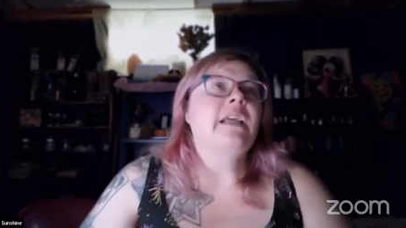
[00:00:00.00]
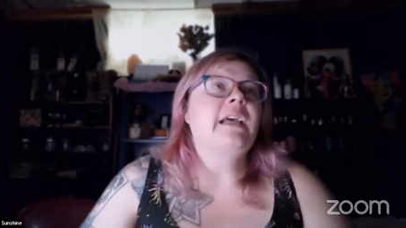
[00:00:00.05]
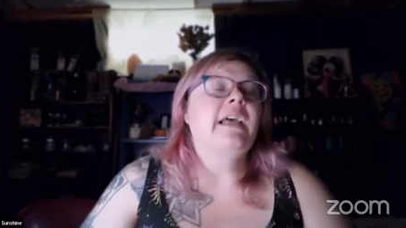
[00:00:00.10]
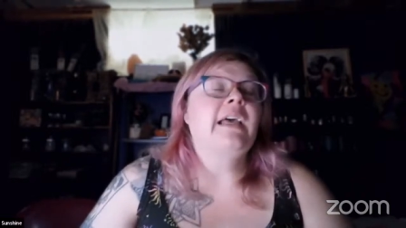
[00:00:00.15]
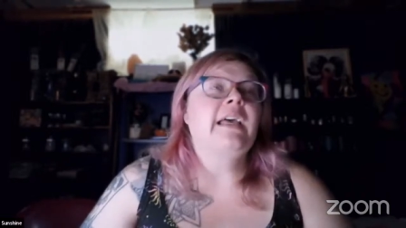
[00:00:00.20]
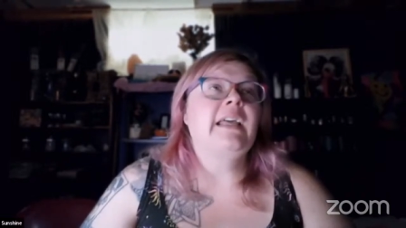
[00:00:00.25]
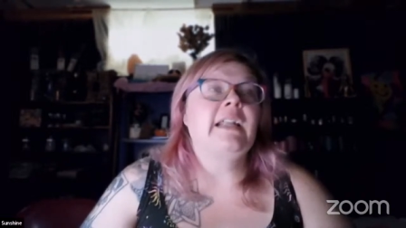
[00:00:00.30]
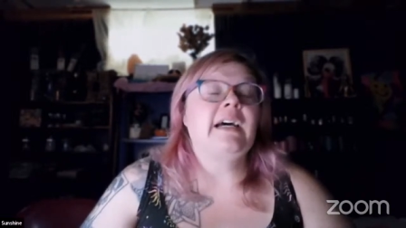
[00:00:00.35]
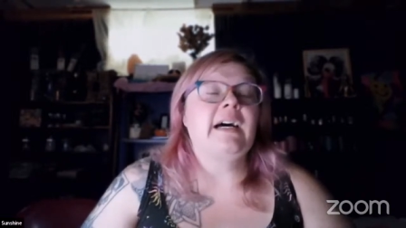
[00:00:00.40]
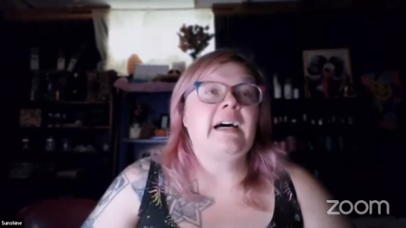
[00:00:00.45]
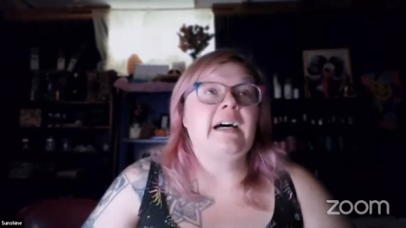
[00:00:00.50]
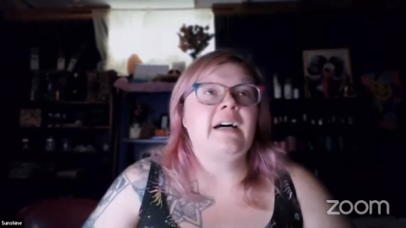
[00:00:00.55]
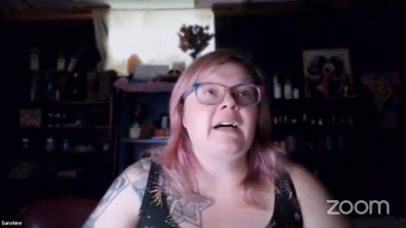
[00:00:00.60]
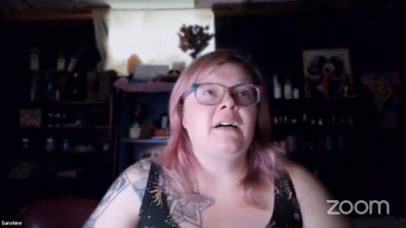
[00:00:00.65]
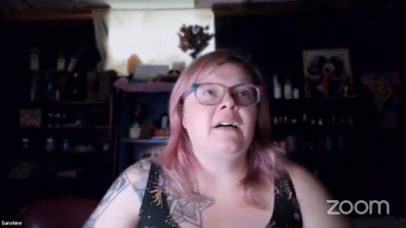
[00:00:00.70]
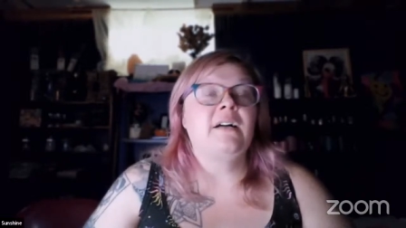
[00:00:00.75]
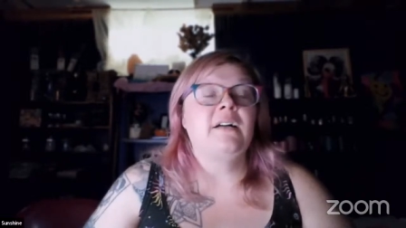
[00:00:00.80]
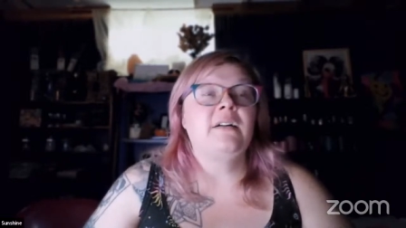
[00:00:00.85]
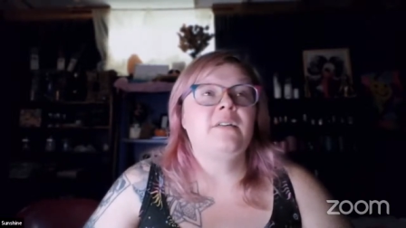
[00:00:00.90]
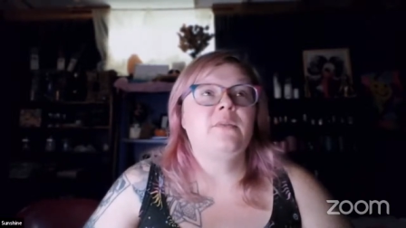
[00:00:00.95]
And
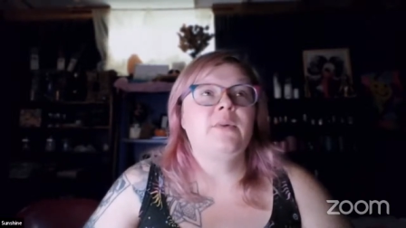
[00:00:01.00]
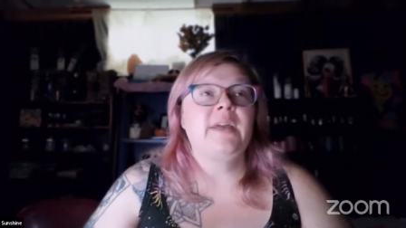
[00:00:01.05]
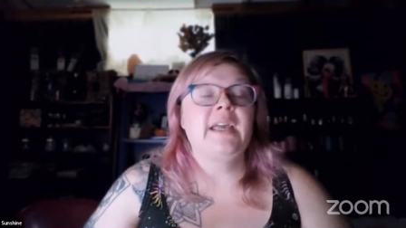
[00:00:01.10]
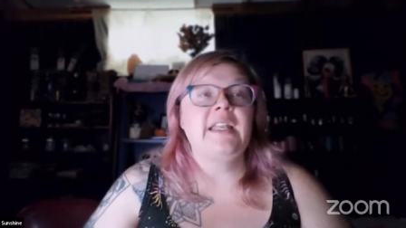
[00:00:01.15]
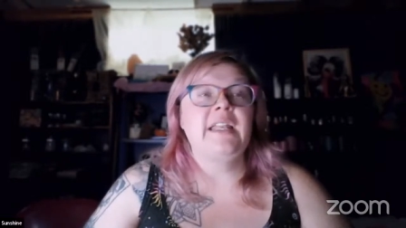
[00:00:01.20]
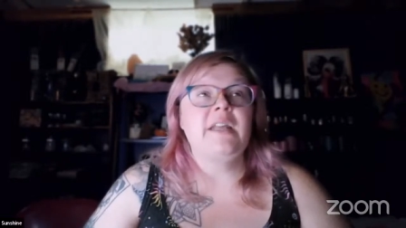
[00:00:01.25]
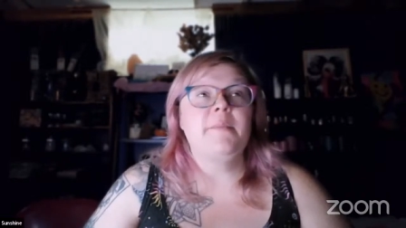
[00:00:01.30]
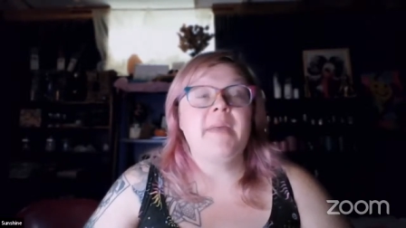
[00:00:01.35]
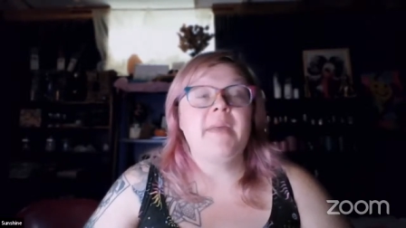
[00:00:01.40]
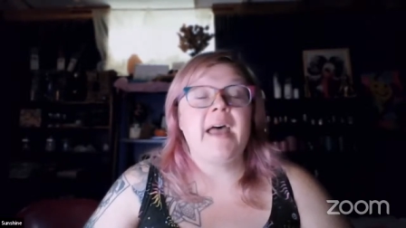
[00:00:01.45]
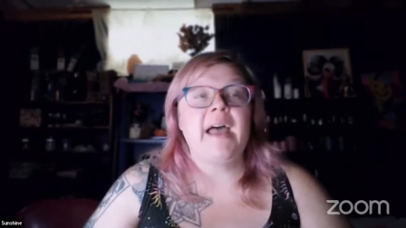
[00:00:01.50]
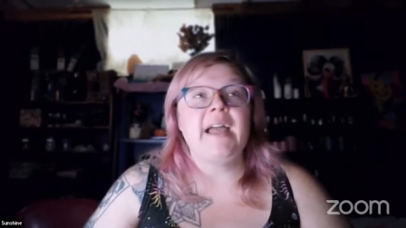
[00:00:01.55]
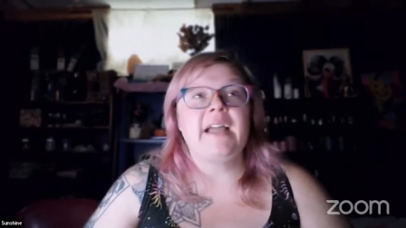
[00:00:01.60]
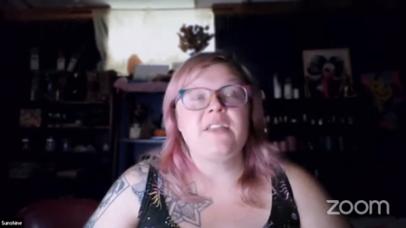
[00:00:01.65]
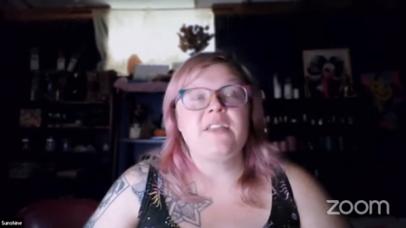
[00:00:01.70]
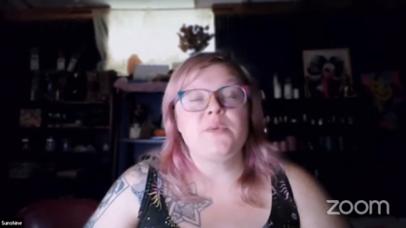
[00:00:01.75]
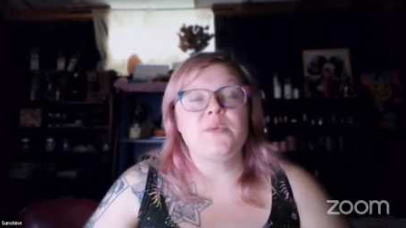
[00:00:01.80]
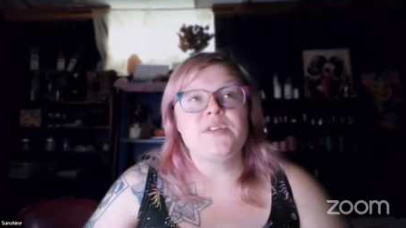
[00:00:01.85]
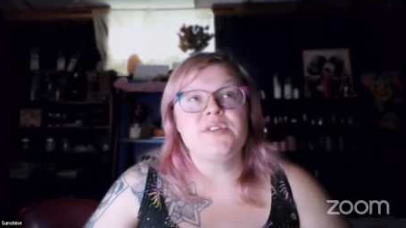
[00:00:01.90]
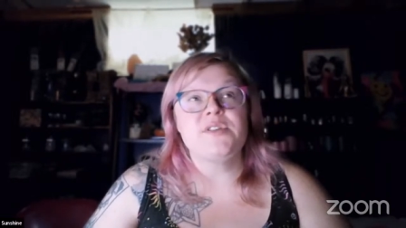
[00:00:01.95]
we end up back
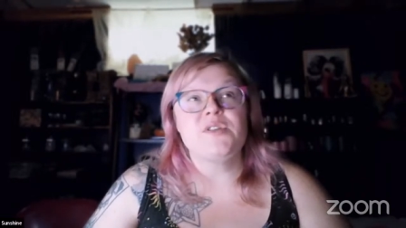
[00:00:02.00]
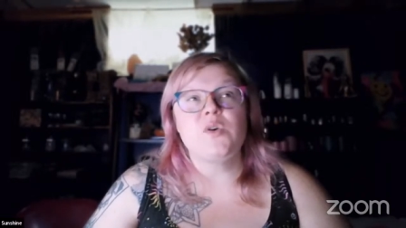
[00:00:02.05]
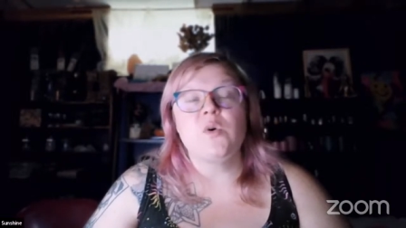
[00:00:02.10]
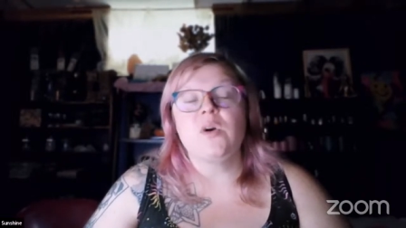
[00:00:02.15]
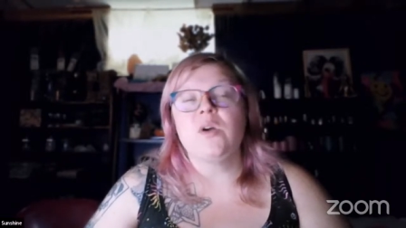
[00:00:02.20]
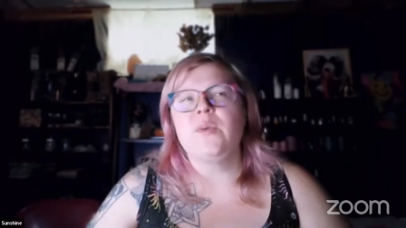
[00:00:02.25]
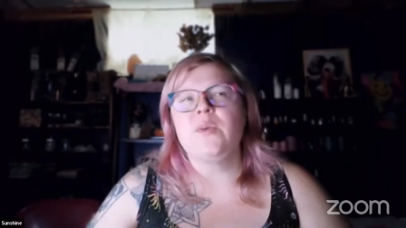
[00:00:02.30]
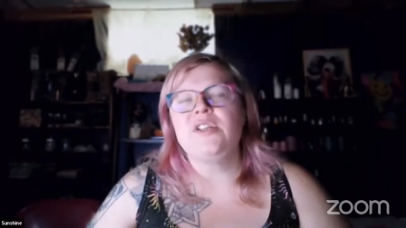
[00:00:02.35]
at the resort.